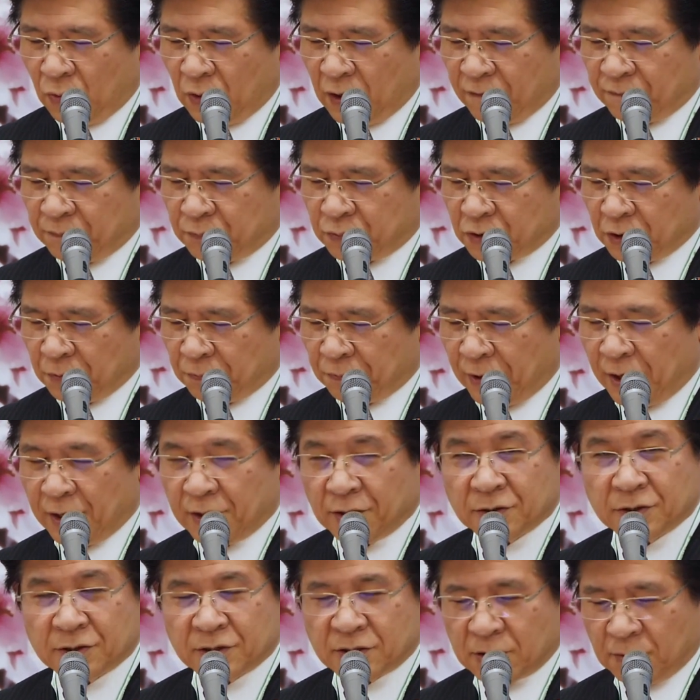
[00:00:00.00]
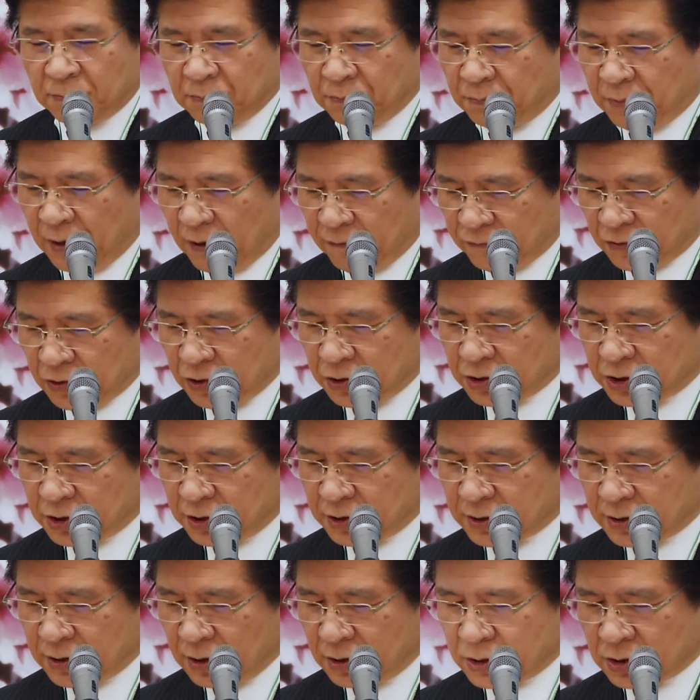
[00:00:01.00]
We've prepared some
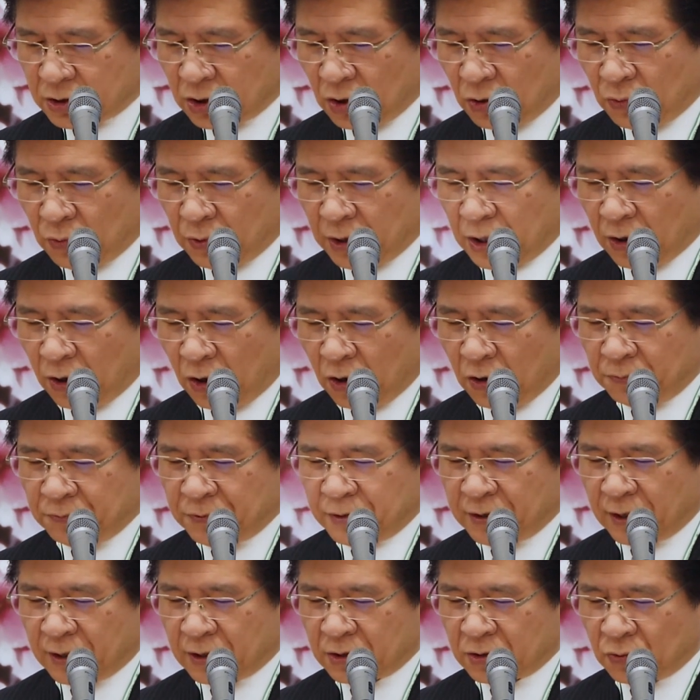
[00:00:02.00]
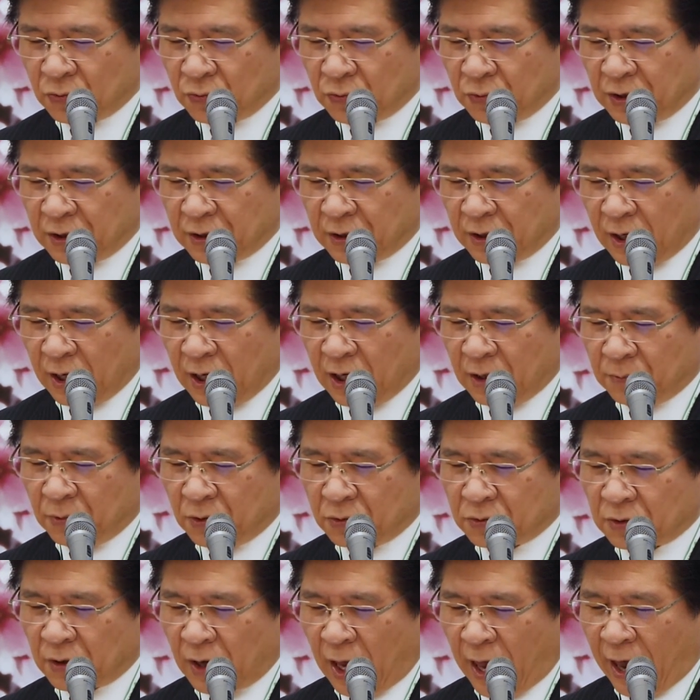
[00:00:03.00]
beverages, so we hope that we are
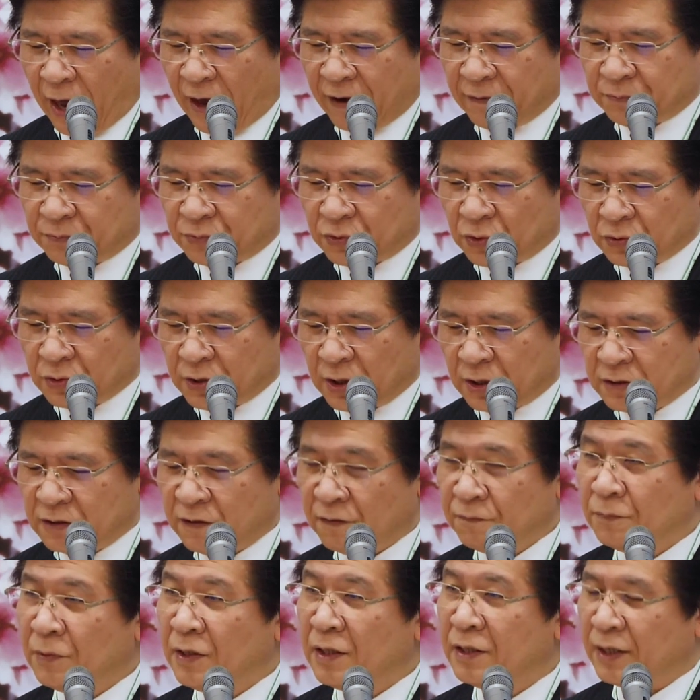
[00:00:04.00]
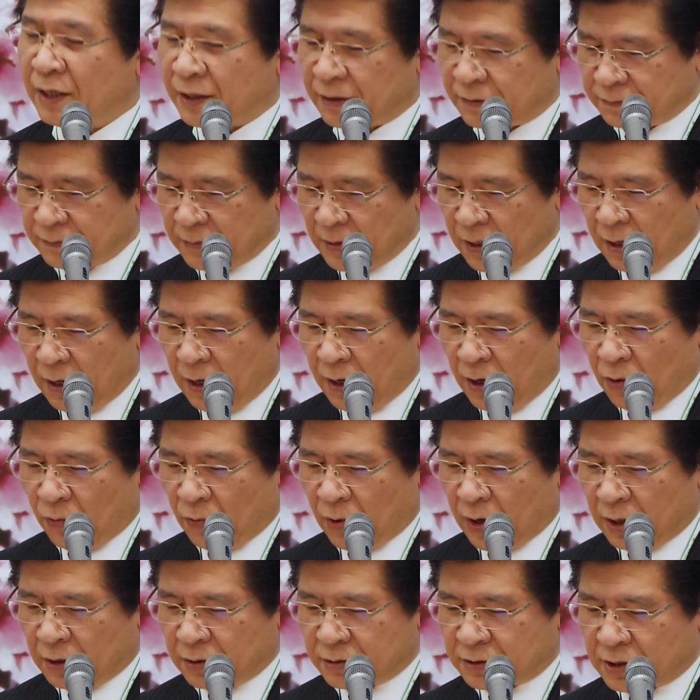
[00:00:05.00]
able to have productive meeting
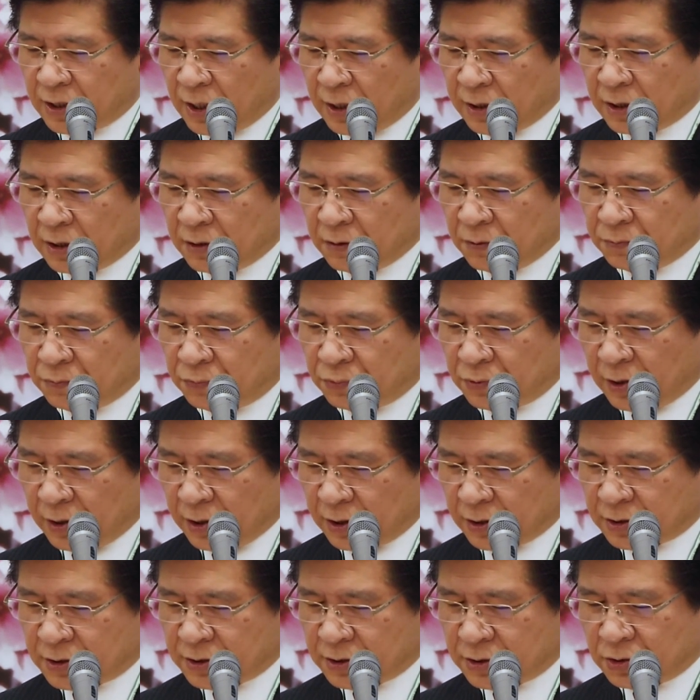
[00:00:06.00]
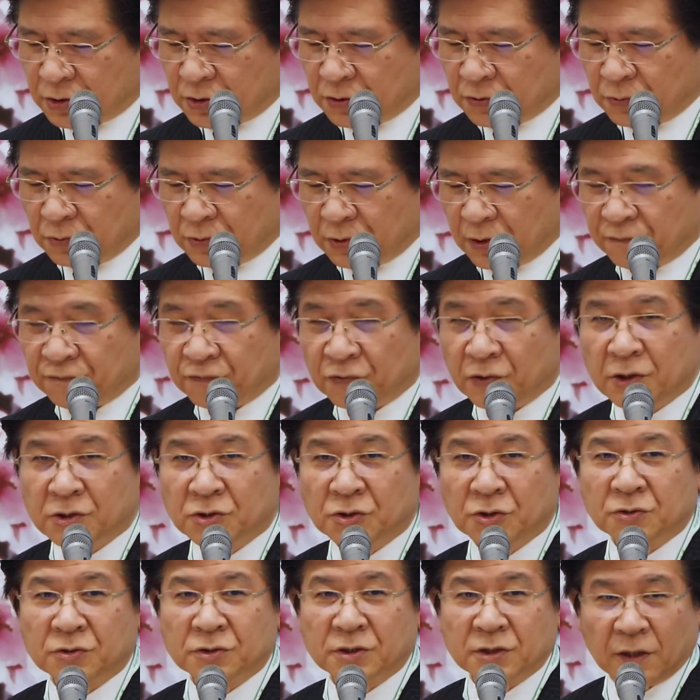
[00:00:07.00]
while taking breaks to
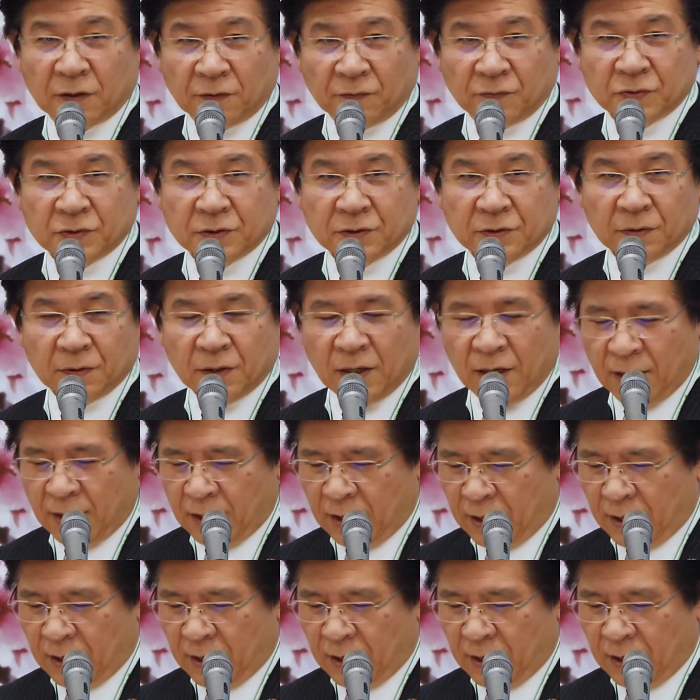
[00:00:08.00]
refresh yourselves.